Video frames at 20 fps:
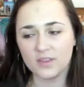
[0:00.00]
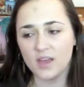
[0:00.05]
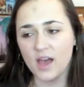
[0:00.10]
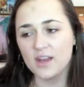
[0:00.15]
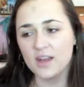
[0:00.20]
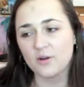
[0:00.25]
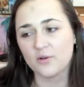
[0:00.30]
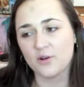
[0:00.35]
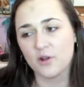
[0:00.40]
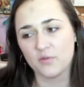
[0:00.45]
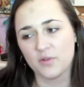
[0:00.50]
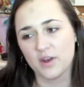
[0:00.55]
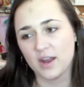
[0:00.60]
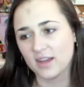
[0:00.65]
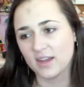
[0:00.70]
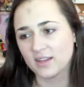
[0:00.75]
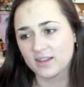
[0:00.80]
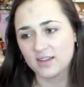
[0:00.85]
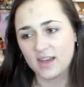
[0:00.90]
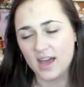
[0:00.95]
I don't know that
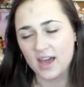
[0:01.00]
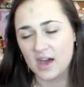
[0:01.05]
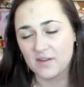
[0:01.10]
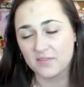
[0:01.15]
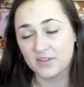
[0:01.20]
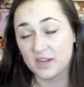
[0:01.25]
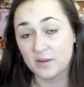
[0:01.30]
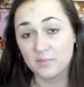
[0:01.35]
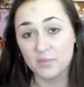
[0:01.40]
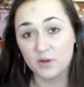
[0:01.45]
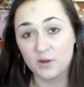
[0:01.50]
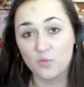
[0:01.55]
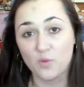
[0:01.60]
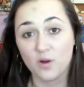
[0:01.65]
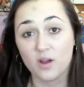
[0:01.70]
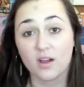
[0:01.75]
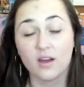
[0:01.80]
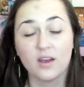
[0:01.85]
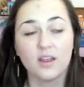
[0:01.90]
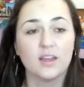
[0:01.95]
I, can, I have it in me to
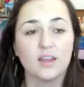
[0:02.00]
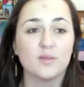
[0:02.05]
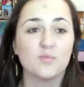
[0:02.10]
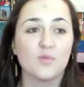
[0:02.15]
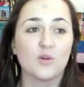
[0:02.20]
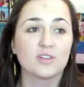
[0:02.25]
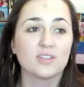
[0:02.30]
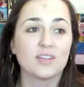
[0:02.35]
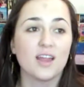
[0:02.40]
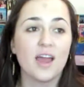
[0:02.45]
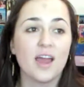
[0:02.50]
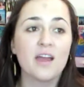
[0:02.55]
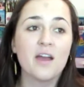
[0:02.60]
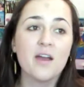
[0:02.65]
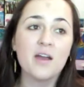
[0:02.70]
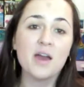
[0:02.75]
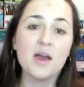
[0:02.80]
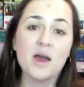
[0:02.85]
work on it anymore today,